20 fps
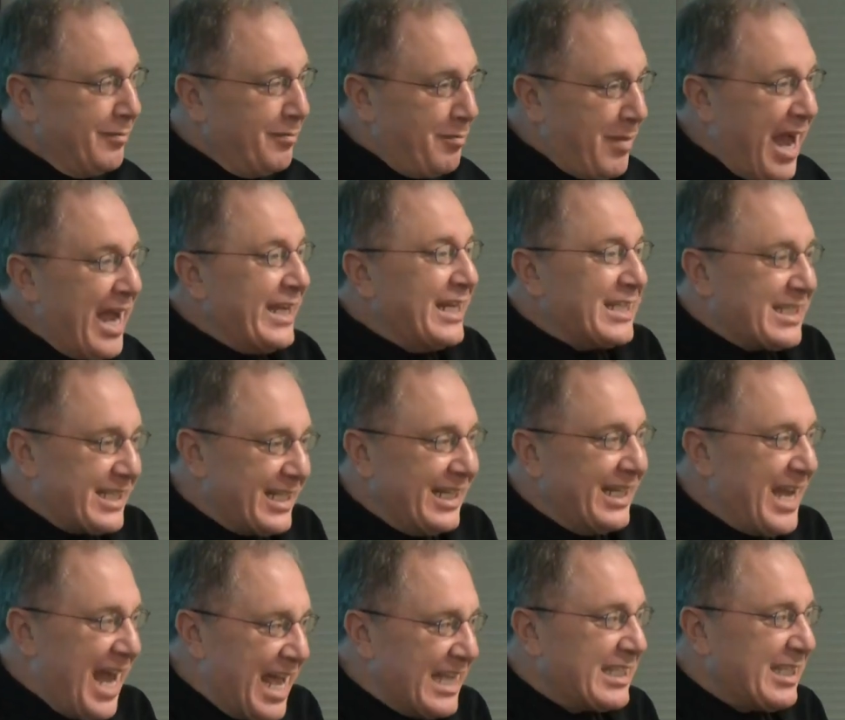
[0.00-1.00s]
minus the
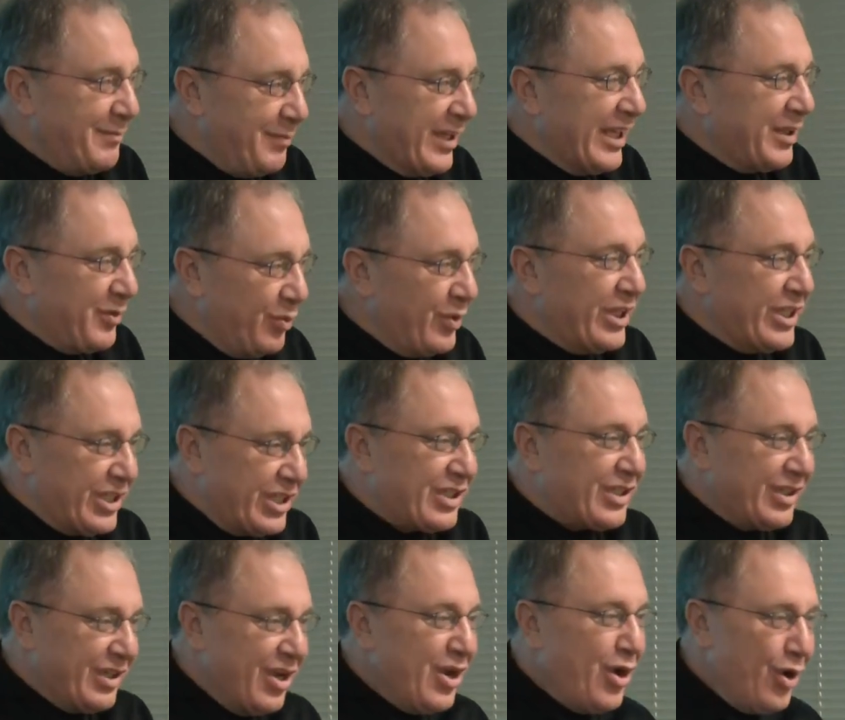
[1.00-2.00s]
last bit which
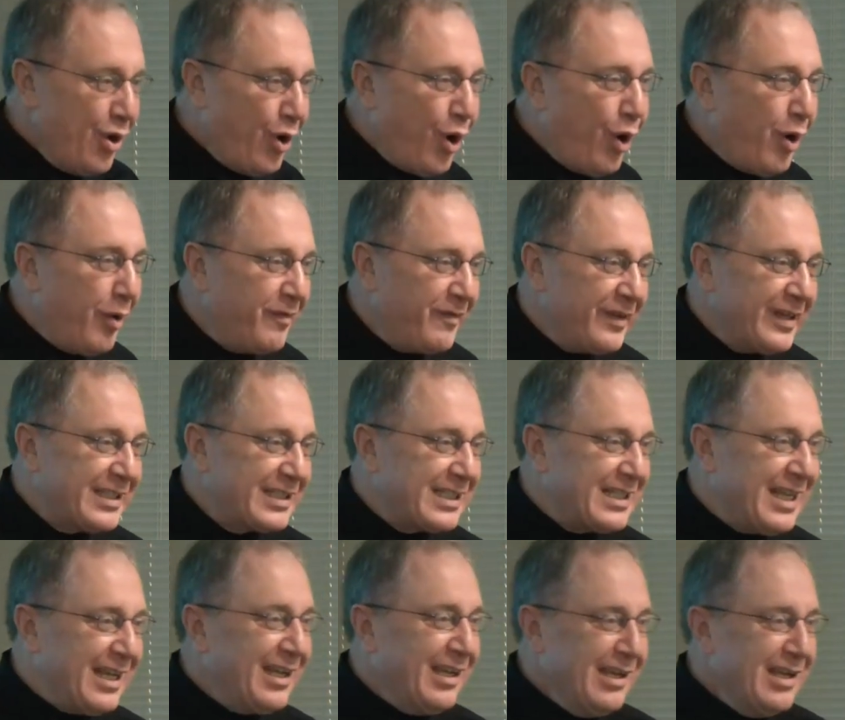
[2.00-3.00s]

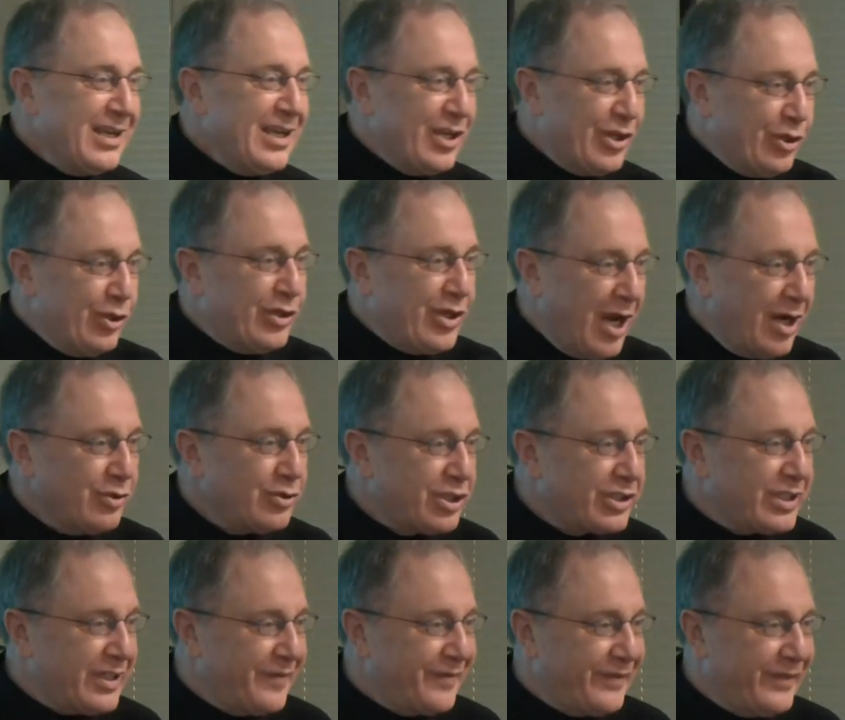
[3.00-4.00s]
obviously you don't
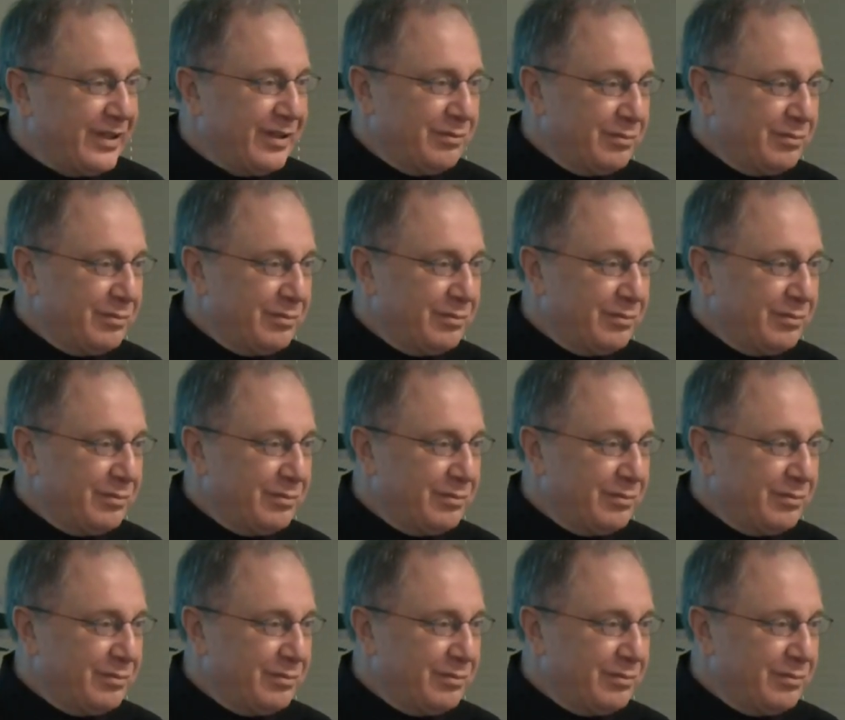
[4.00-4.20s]
shift